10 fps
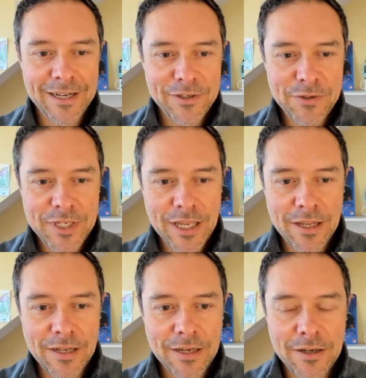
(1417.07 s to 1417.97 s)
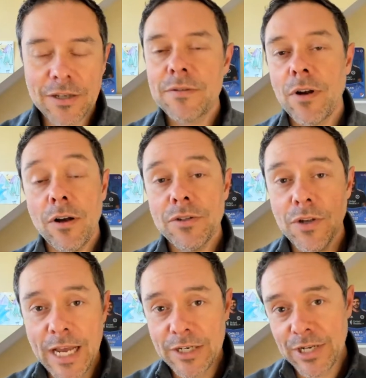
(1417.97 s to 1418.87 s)
Goose said,
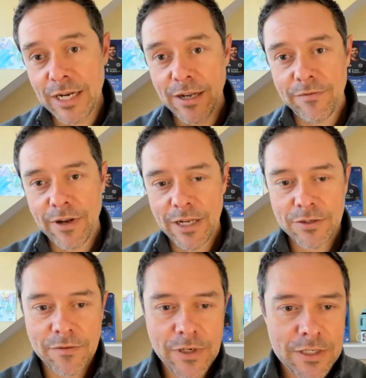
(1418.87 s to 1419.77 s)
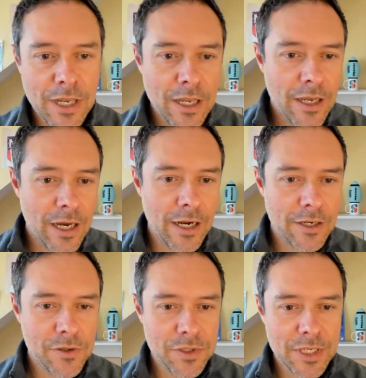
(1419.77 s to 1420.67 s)
also hashtag not financial advice.
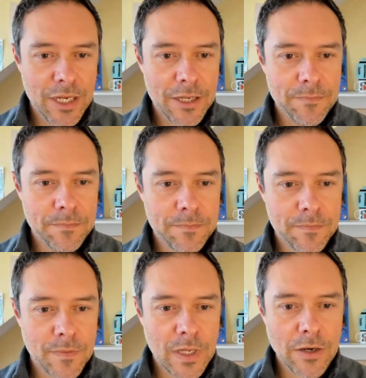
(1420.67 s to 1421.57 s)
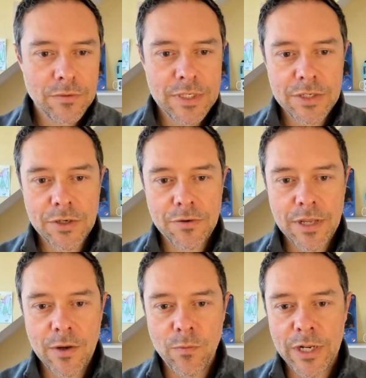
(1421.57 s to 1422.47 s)
Goose said, I don't disagree
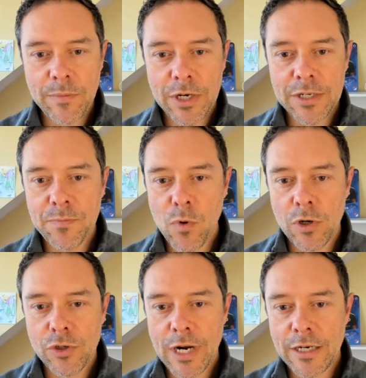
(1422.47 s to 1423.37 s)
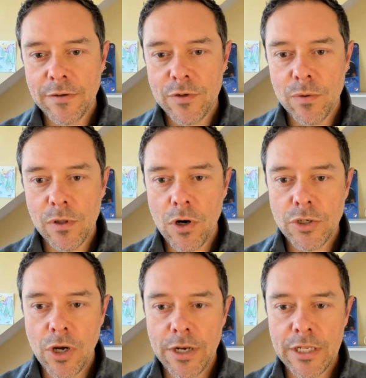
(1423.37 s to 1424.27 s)
that winning money is more attractive to a large
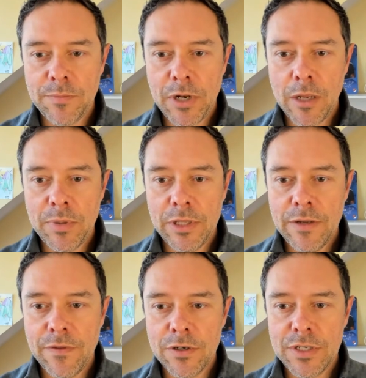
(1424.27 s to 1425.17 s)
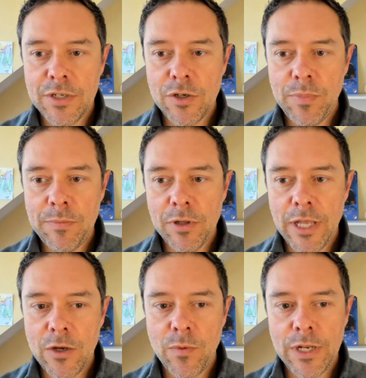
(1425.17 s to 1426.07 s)
audience, but I believe there are still people
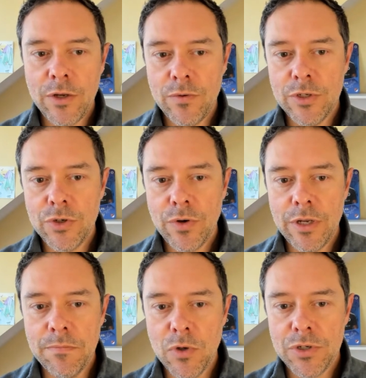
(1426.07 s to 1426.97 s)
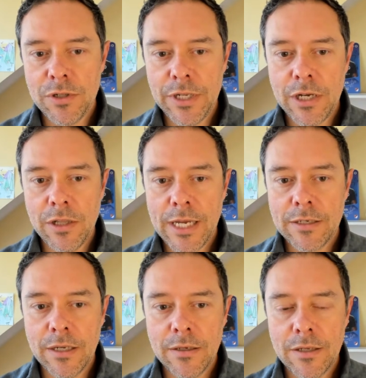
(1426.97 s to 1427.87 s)
like Quinny who enjoy emotionally
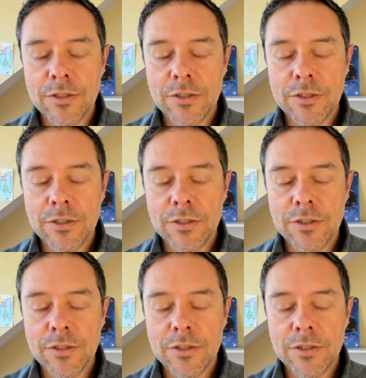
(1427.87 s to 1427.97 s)
connecting